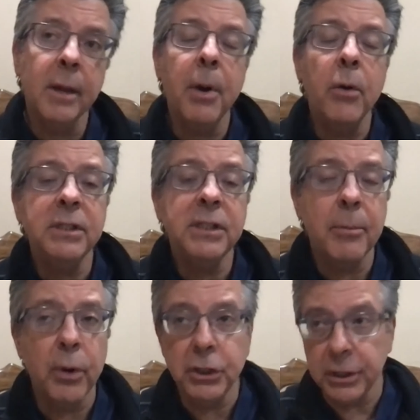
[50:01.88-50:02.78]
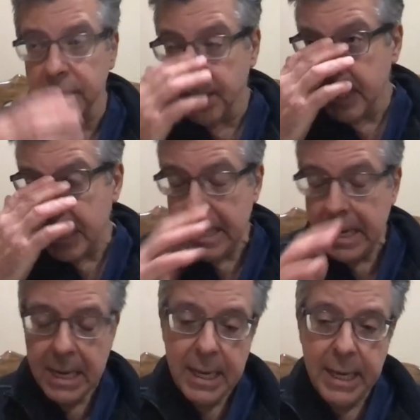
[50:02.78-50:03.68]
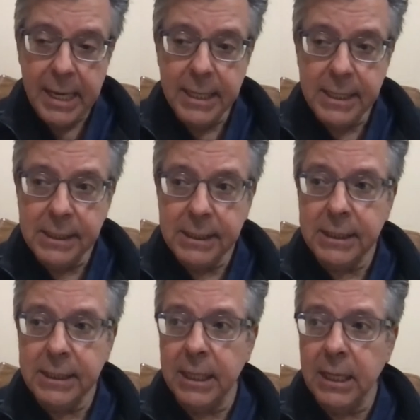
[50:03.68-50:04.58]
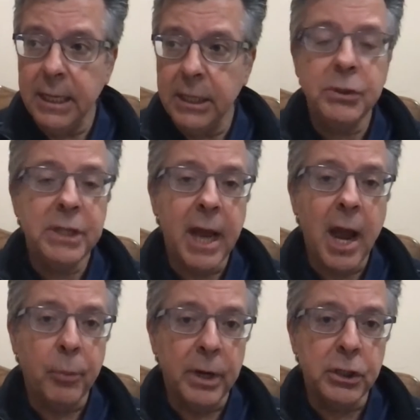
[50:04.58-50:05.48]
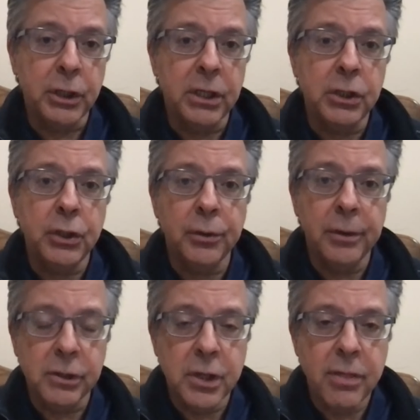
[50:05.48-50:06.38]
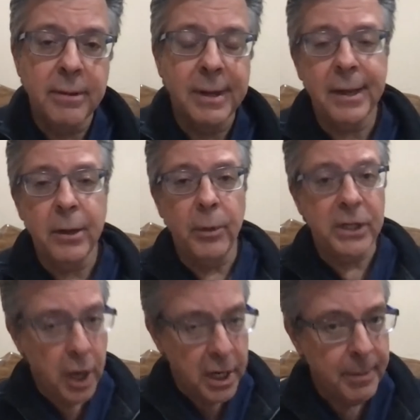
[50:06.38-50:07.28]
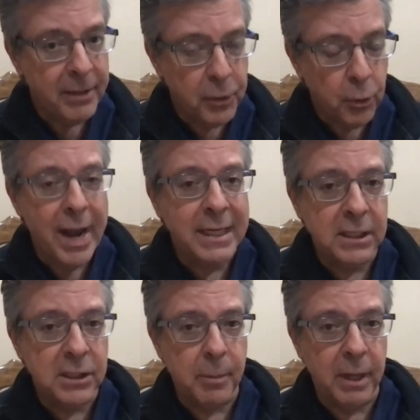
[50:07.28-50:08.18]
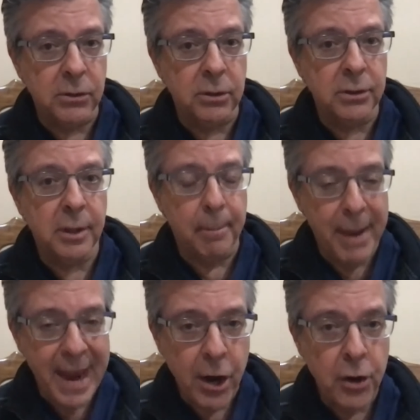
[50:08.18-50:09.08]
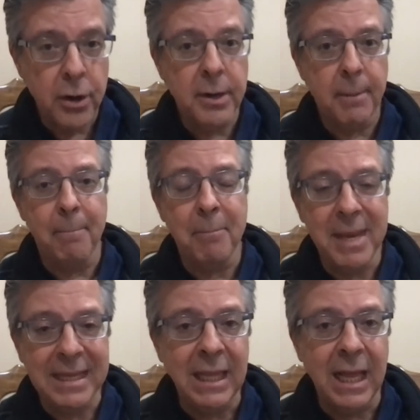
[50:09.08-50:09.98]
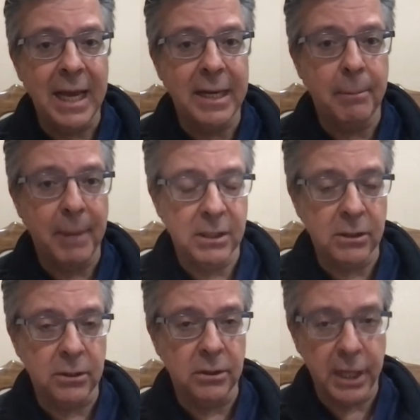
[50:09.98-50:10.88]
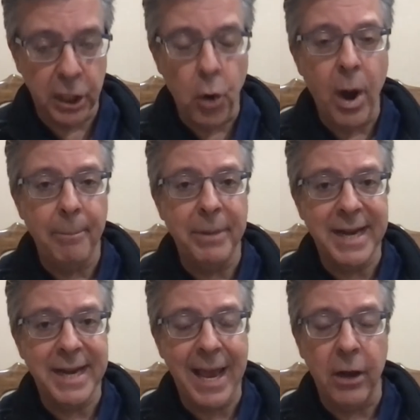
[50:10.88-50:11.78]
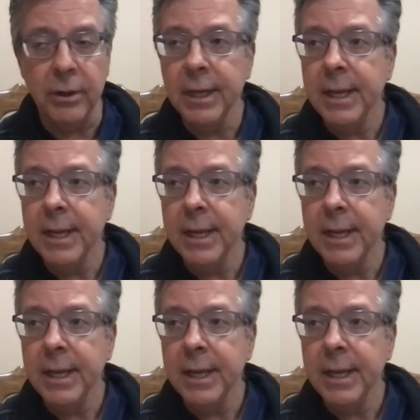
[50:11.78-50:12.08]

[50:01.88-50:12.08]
component separation is an interesting operation because you're there's we talked about the rectus muscles the paired midline muscles that go up and down